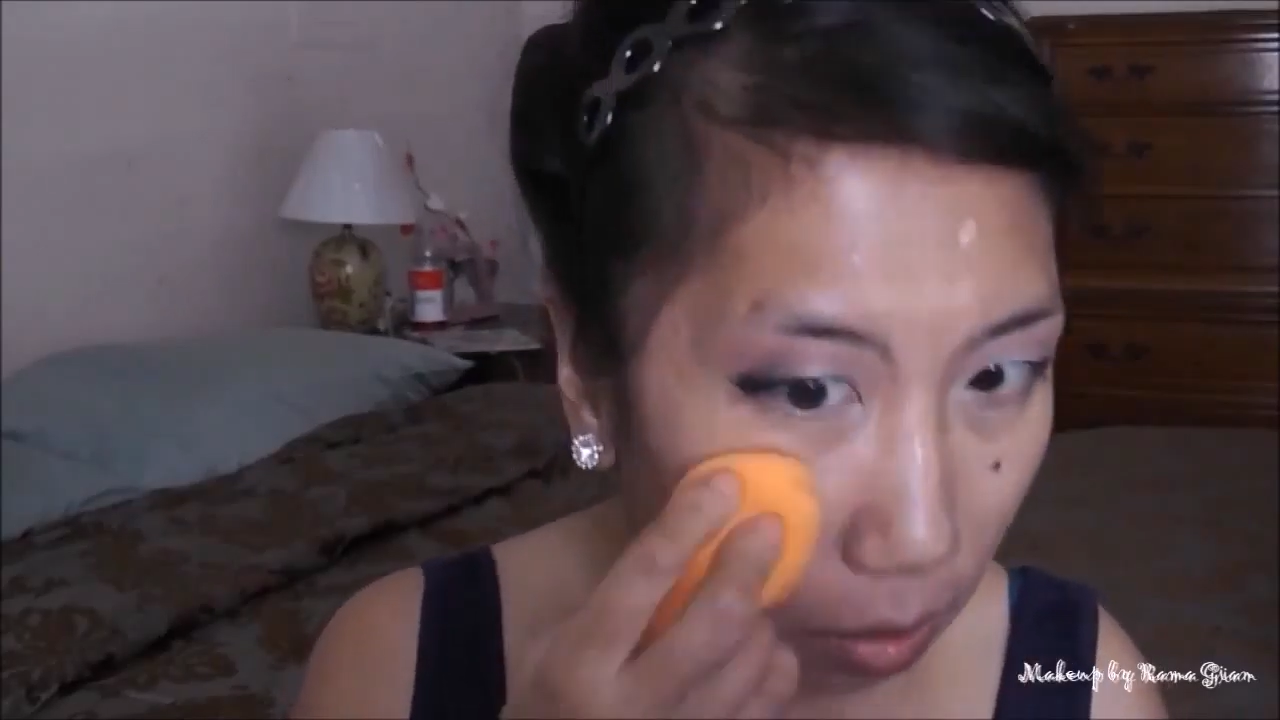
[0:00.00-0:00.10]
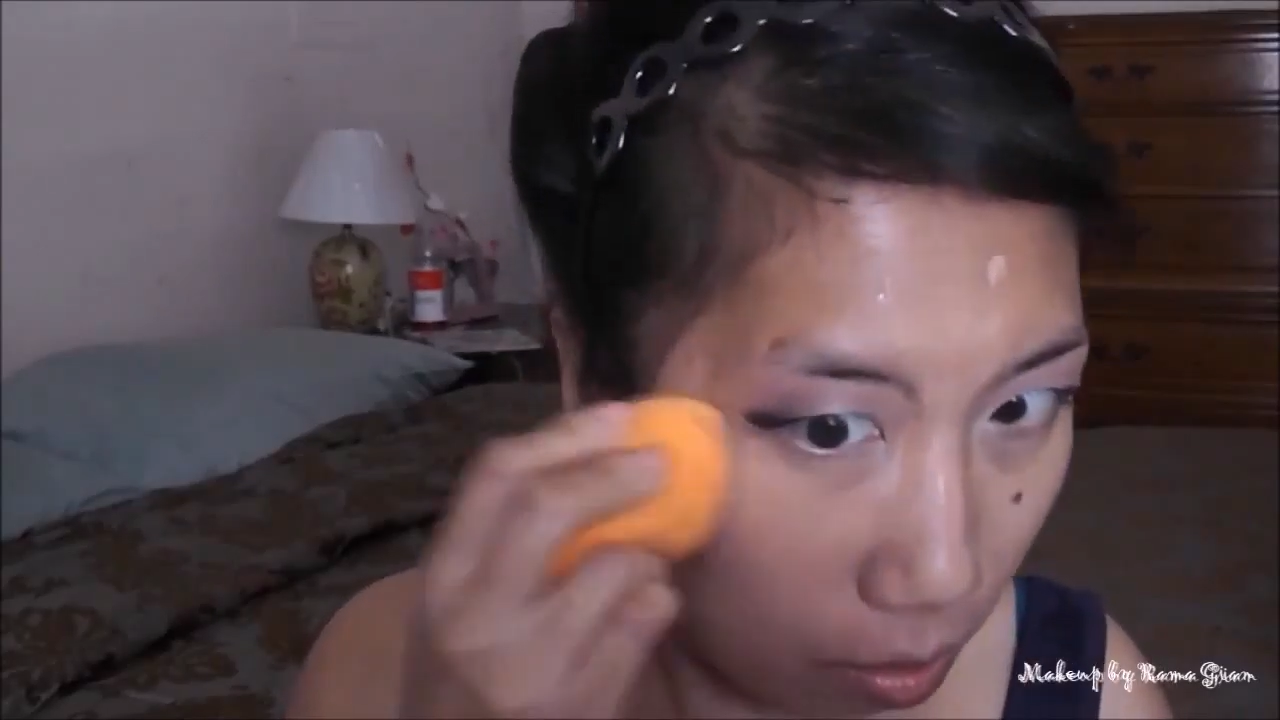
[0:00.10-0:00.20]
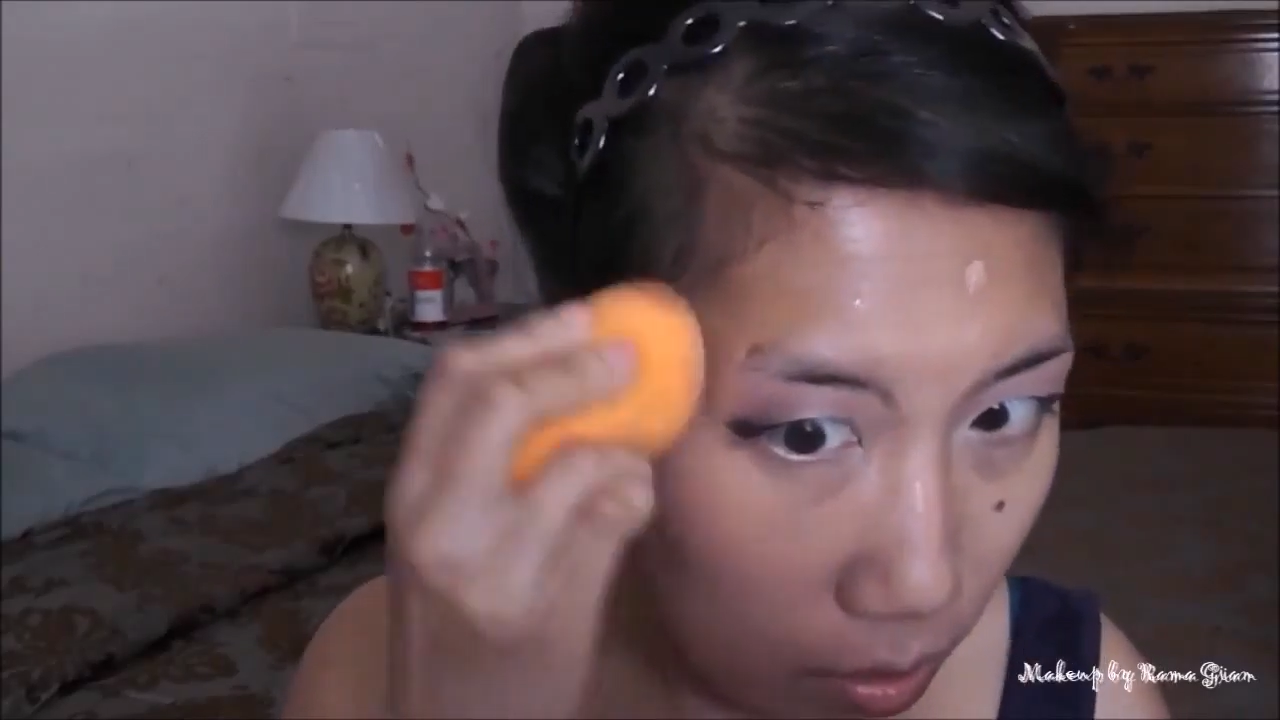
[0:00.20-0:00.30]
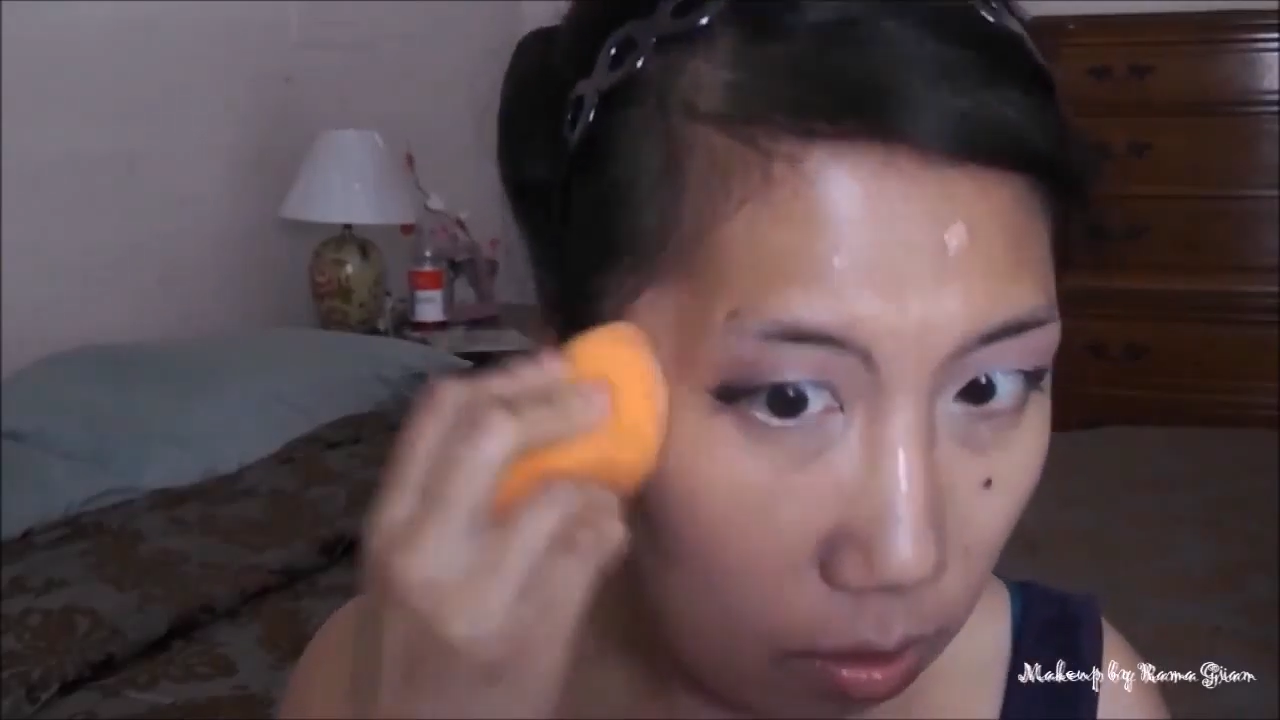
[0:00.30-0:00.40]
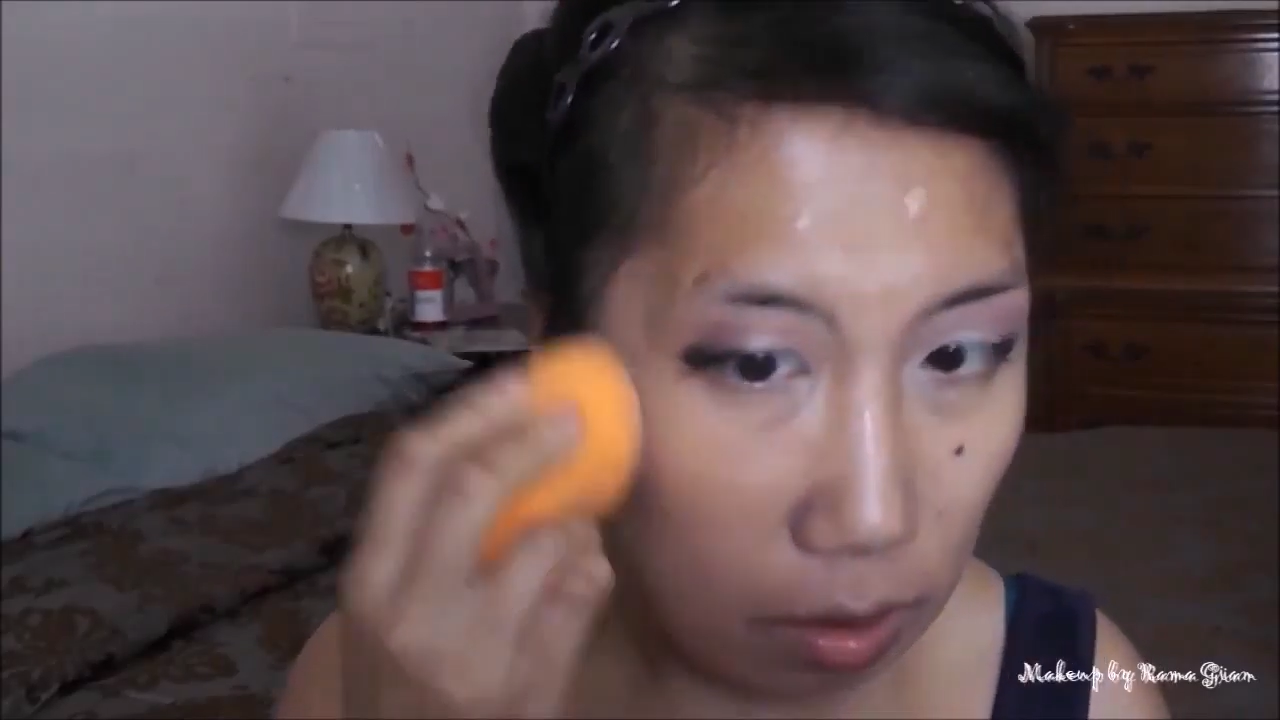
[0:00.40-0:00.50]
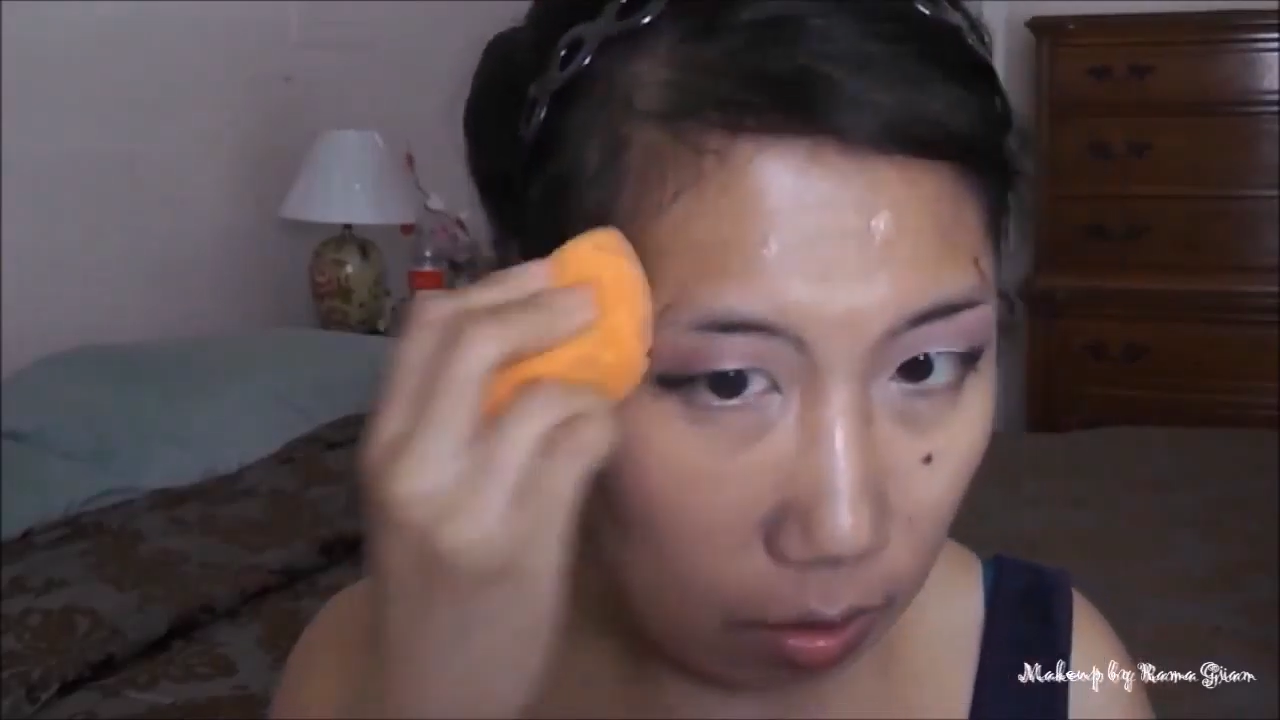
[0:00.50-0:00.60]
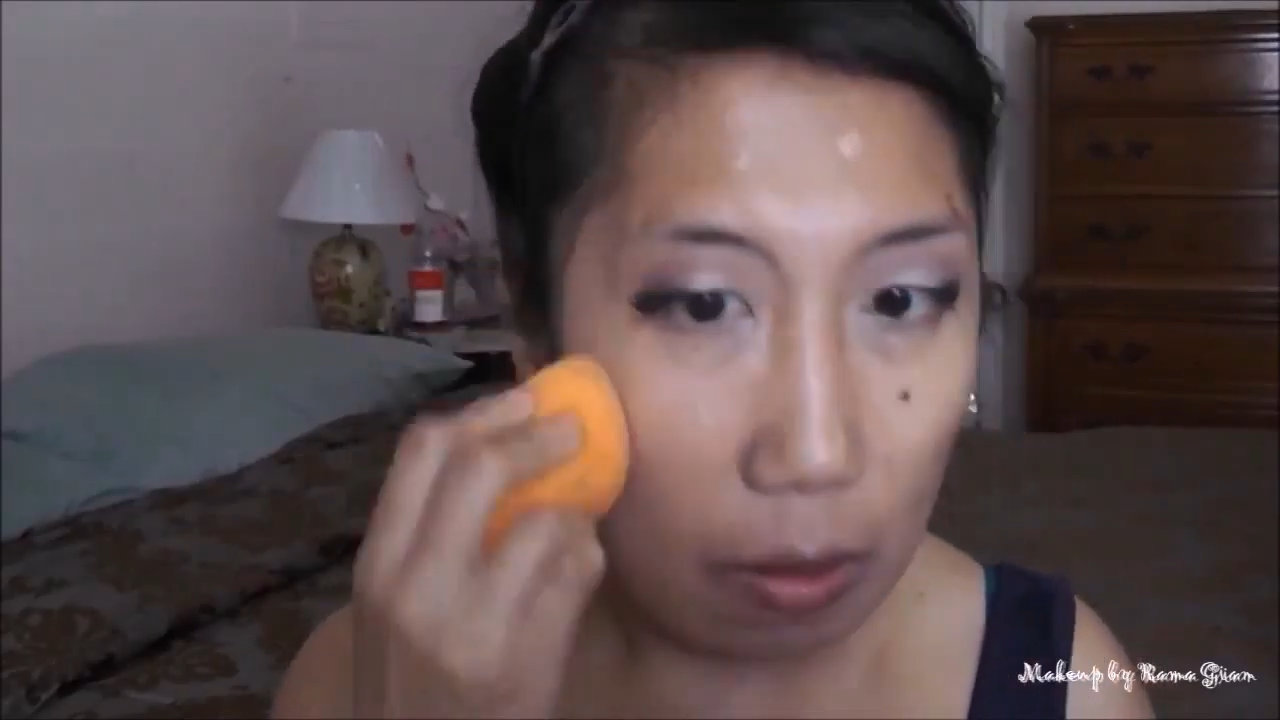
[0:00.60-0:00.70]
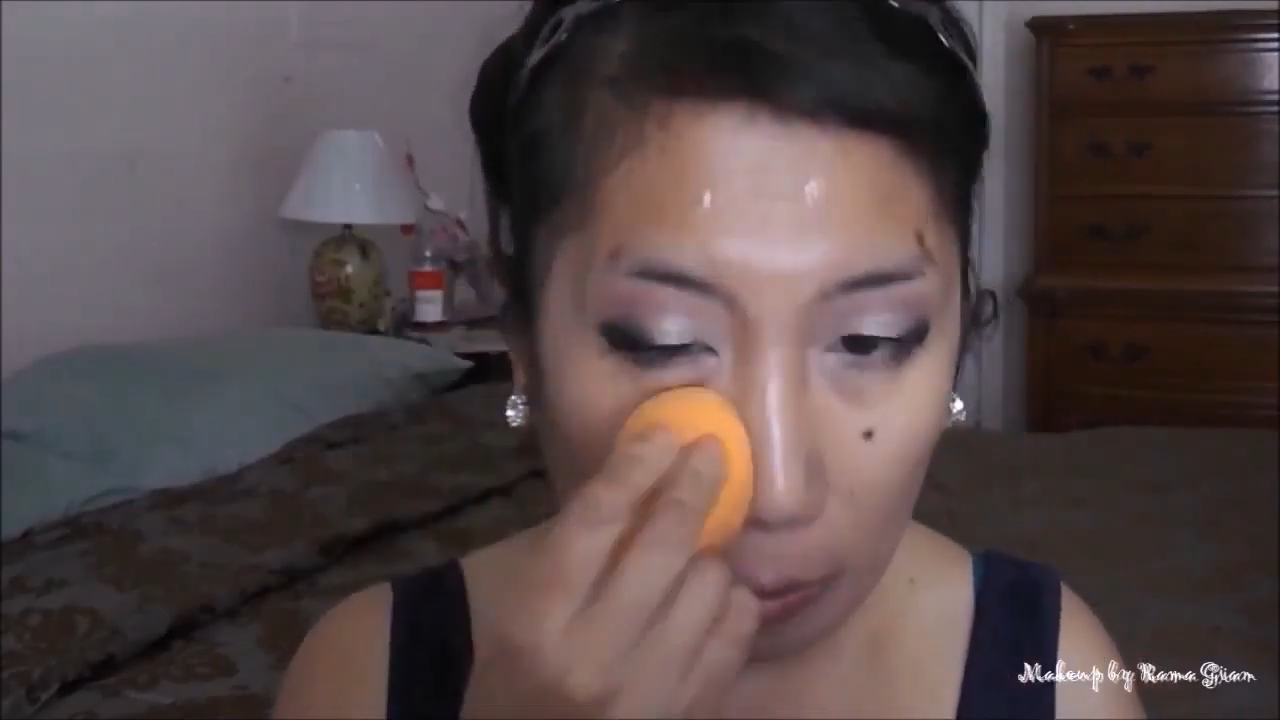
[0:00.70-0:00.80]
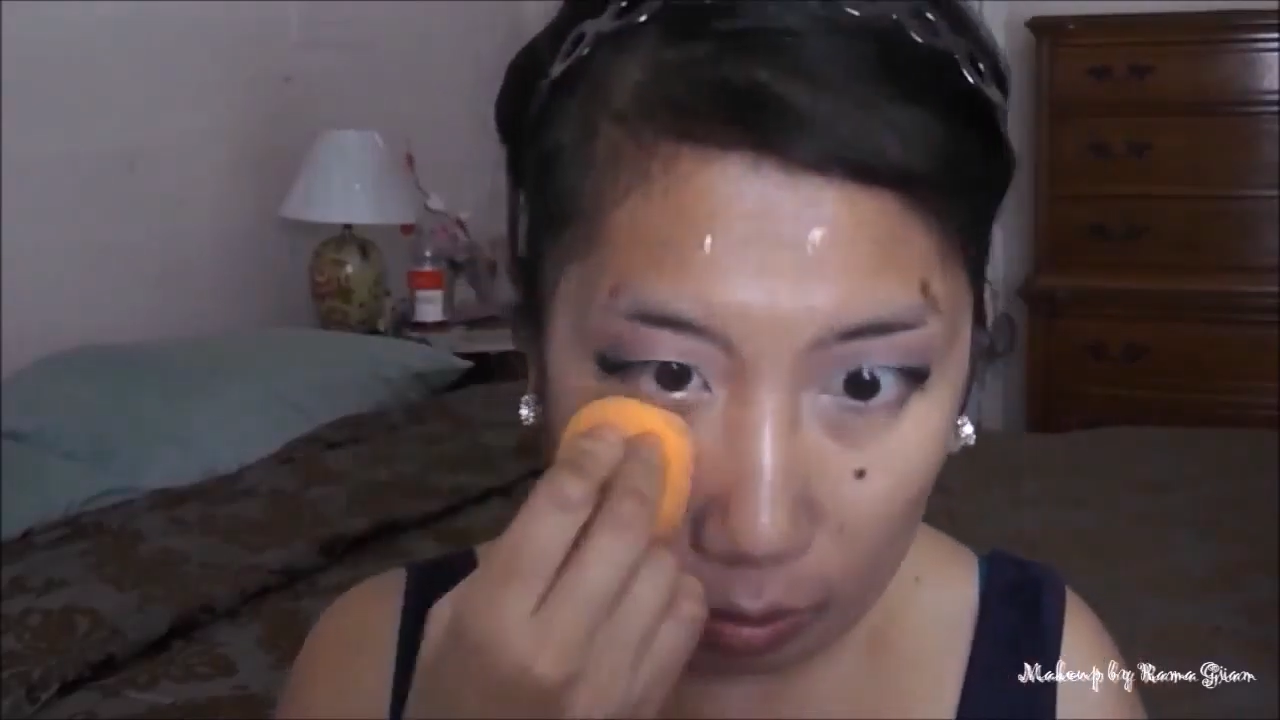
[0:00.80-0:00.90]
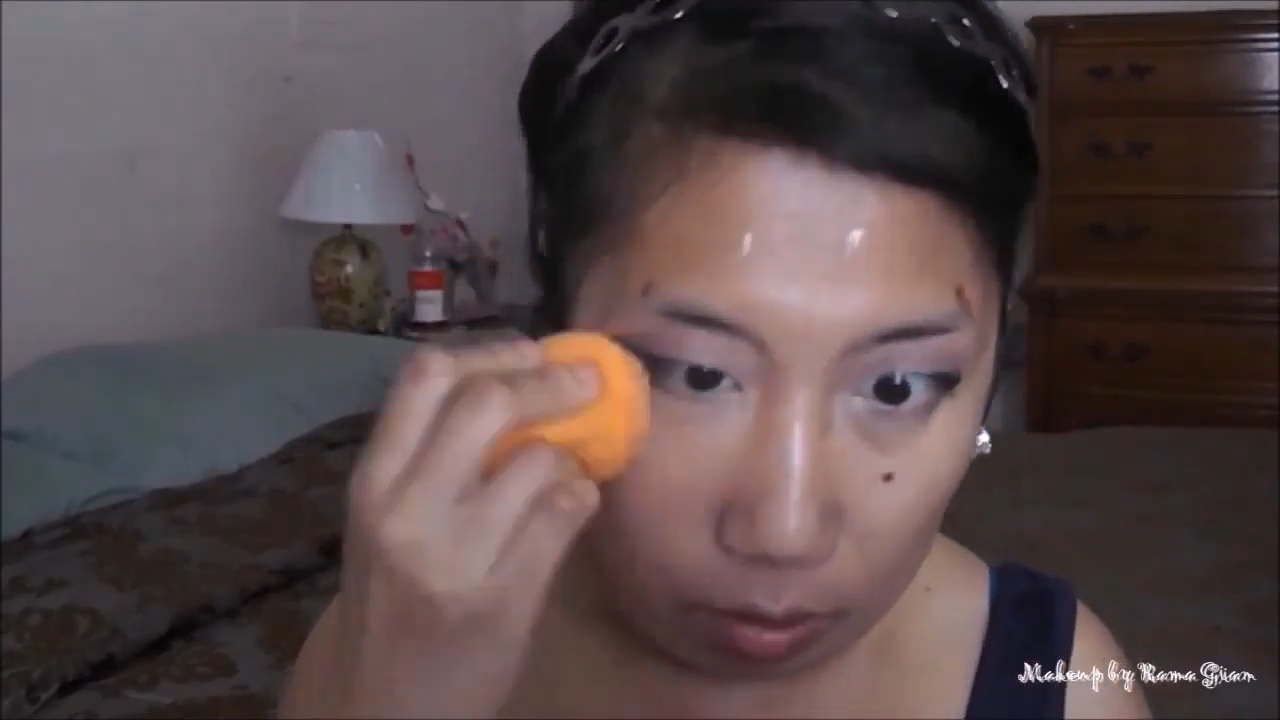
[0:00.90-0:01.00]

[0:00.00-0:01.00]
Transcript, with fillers: foundation that